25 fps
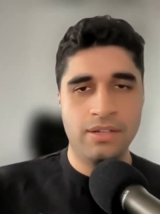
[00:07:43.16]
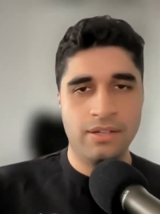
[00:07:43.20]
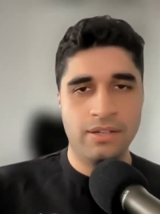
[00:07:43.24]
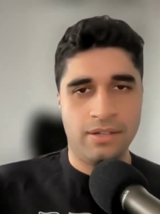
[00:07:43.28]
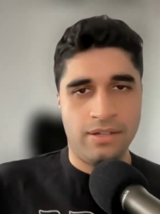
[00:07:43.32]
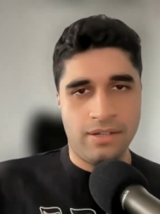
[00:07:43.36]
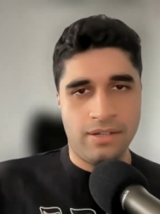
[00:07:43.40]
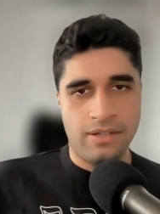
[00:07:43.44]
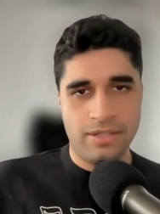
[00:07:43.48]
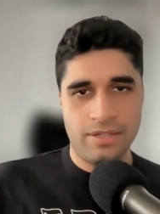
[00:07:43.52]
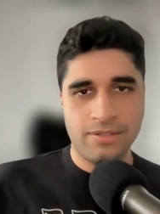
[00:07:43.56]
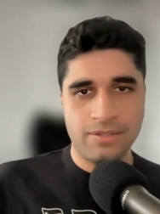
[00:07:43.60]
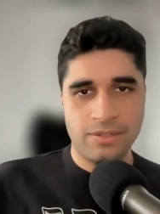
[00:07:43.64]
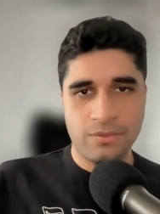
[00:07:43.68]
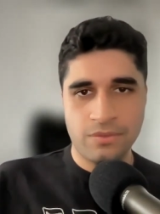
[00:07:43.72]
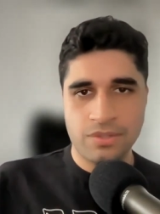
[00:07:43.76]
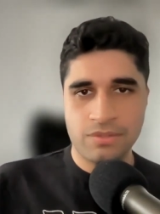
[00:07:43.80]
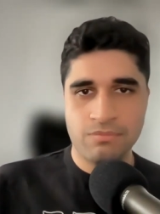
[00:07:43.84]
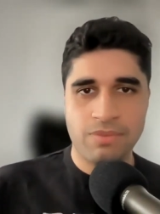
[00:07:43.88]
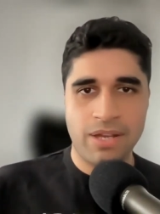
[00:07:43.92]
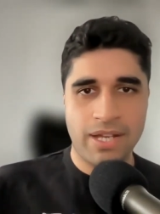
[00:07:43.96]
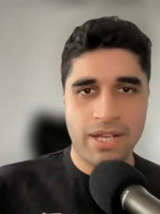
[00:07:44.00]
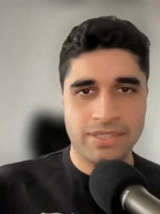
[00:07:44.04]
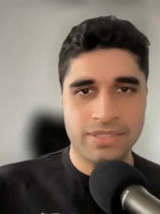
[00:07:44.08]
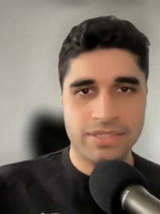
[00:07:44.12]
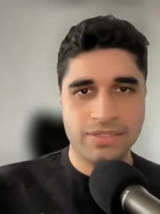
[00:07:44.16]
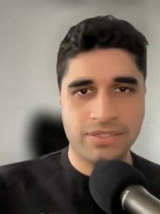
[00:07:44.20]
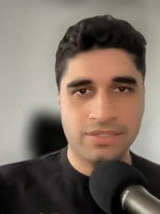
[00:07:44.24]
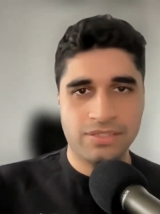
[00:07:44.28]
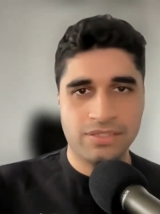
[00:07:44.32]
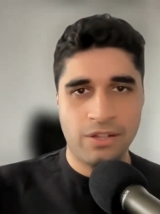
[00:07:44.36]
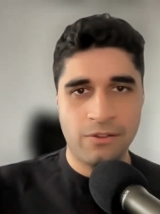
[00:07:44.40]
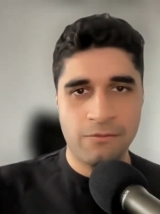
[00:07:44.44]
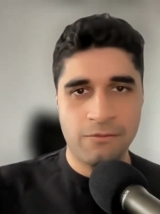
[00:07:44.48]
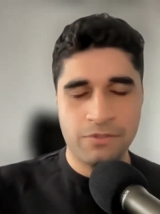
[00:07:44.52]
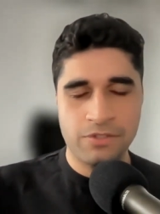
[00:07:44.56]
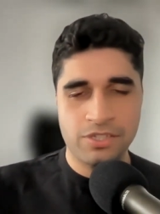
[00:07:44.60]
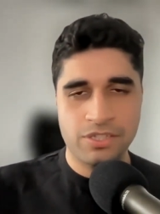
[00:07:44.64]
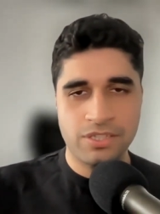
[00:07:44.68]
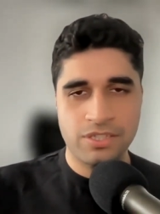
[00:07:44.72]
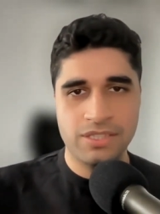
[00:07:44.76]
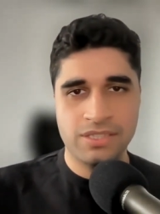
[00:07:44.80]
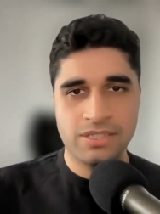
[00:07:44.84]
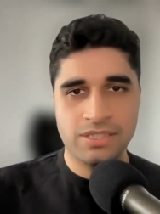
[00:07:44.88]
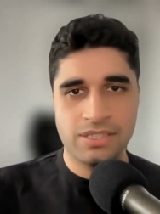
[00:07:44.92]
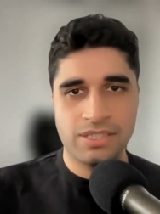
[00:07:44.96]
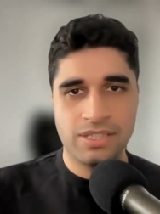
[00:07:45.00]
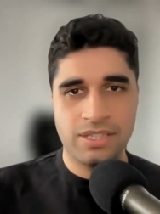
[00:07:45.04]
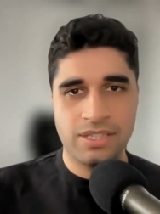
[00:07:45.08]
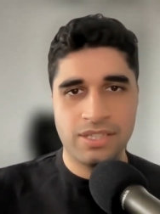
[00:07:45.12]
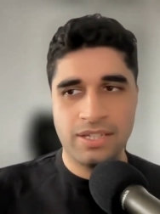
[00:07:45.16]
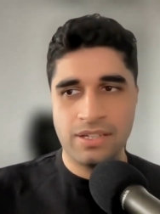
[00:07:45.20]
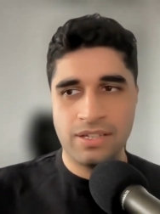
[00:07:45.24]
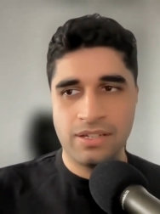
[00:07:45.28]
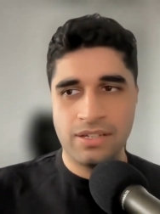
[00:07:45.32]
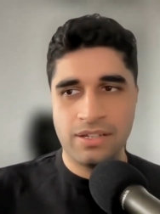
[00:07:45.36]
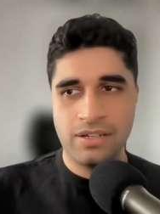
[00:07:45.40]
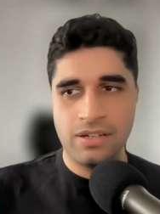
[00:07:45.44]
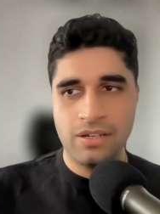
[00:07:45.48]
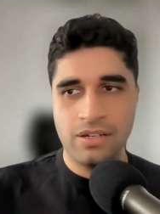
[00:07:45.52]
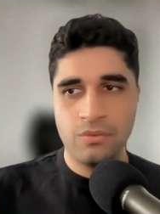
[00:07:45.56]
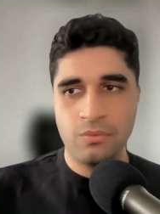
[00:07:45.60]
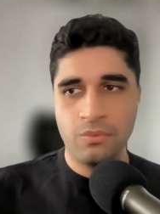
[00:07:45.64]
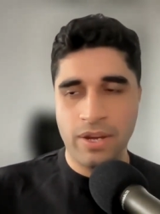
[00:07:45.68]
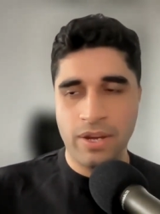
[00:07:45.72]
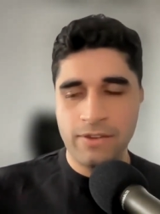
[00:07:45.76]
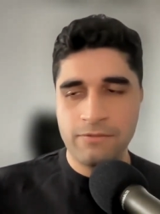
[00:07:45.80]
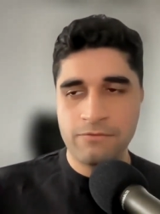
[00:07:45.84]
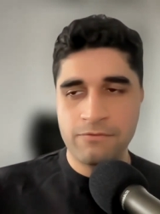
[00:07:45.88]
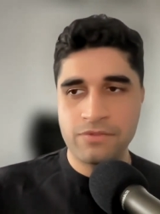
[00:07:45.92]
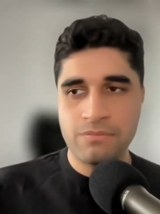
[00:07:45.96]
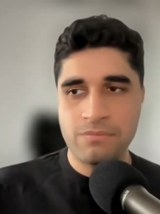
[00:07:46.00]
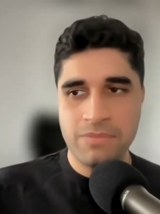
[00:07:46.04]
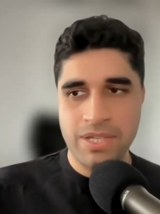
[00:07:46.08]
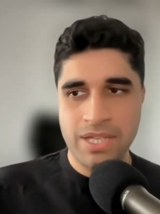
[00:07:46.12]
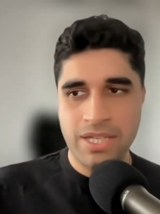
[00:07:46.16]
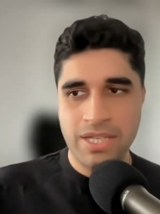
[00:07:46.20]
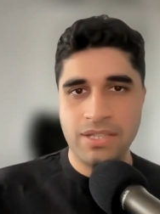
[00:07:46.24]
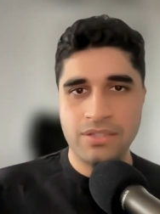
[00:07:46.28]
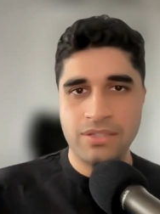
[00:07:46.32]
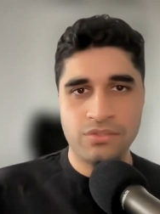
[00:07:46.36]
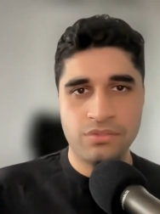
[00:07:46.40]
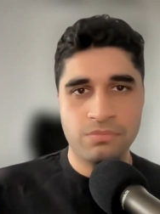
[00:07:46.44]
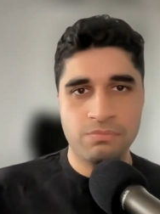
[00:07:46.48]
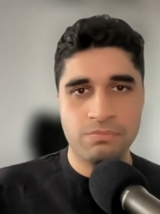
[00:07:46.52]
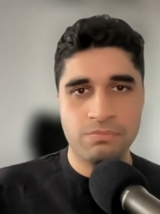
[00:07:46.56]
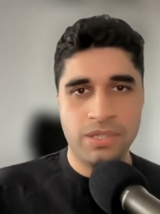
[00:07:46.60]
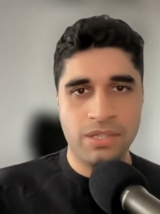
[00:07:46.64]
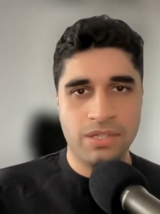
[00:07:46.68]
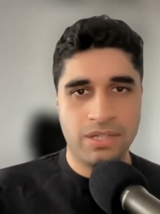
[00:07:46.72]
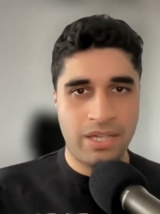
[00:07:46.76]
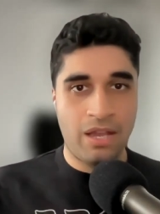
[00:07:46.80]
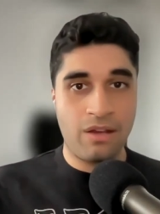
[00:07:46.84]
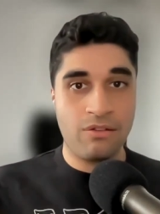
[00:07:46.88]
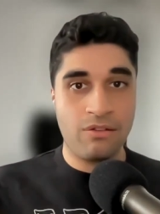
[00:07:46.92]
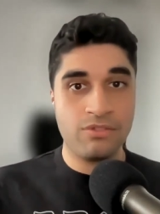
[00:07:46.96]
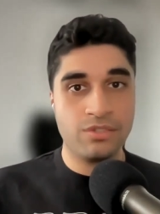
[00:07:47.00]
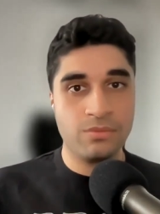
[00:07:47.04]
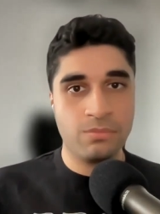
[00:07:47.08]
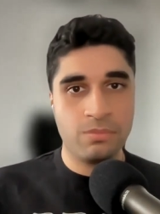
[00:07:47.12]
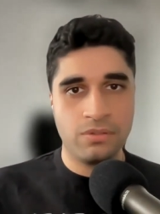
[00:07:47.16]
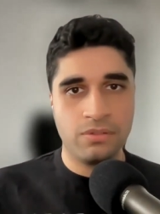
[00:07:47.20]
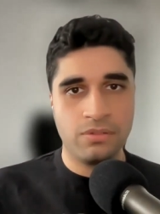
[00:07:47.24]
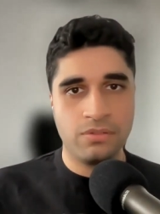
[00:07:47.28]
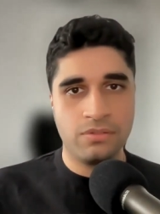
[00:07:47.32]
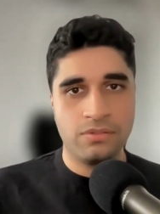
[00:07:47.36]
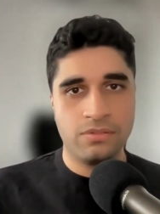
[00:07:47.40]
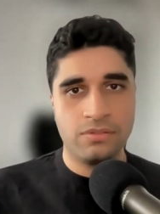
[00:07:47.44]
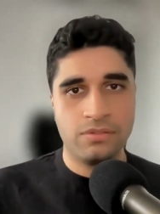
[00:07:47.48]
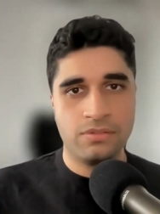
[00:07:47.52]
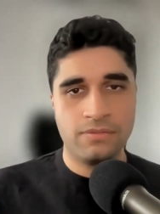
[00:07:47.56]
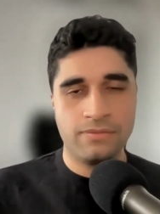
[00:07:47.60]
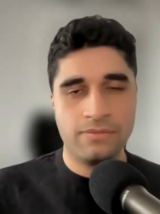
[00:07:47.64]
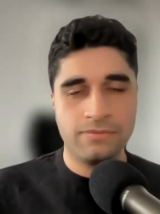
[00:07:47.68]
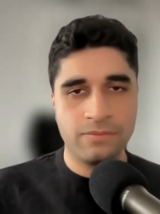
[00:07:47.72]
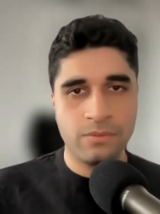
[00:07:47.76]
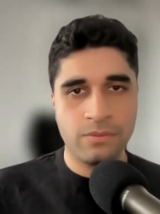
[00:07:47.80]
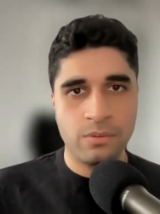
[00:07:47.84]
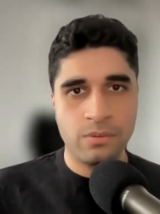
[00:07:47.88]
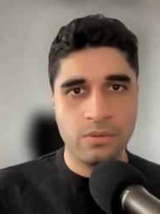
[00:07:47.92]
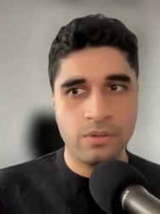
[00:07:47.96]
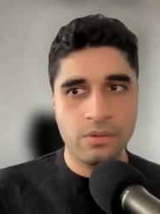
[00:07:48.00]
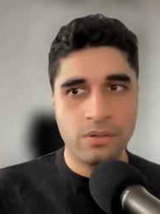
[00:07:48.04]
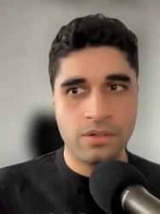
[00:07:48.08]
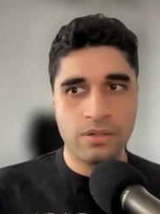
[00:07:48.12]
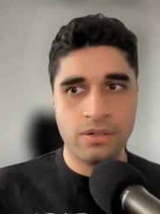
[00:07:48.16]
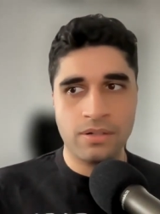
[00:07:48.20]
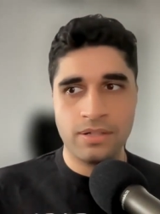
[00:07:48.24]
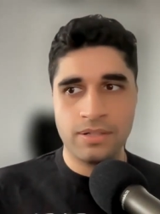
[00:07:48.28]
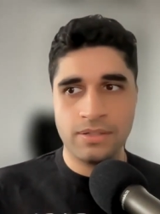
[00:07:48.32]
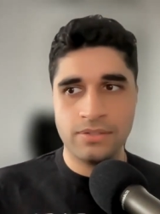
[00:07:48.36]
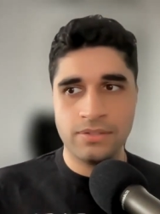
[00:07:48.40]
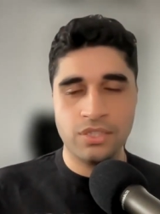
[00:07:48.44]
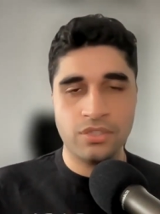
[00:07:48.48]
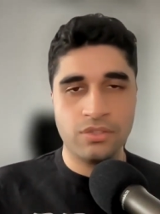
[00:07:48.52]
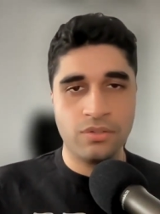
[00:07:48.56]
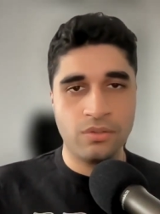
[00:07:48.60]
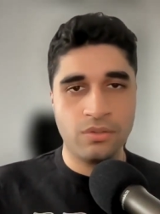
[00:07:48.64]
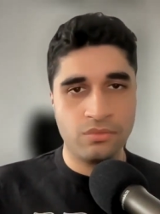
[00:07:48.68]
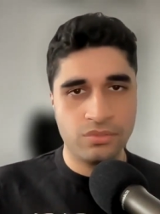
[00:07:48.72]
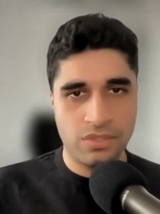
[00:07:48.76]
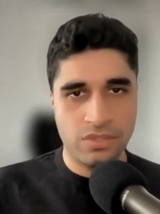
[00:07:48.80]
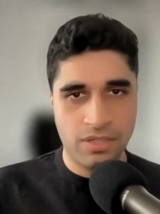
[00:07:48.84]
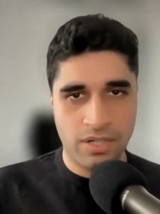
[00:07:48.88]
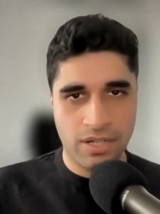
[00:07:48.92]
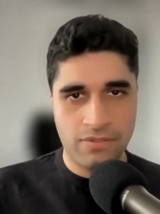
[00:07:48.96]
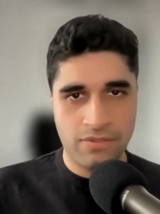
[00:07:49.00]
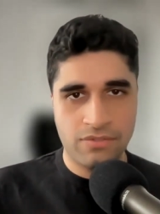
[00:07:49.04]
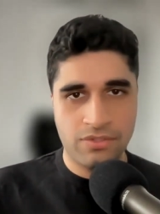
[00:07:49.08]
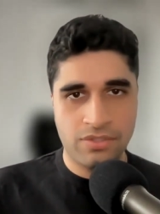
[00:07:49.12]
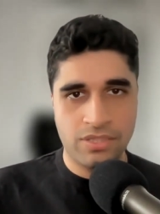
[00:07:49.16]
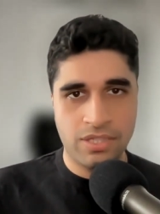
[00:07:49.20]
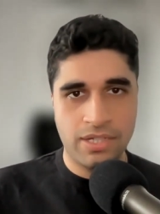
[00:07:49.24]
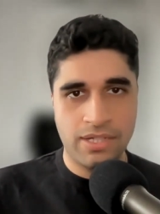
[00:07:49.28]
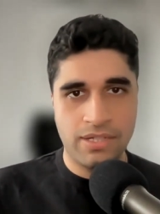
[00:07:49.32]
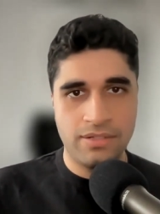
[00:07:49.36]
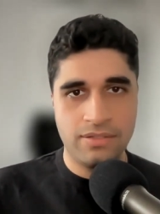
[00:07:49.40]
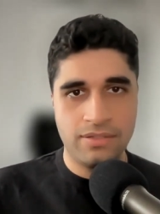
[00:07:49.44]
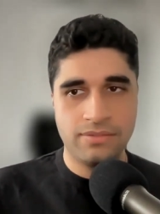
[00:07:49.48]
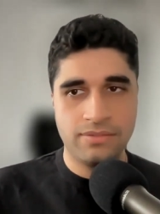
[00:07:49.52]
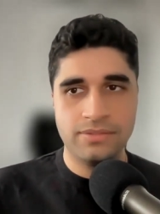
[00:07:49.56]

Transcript: again, going back to the selfishness, a way for me to be accountable for the goals that I've set,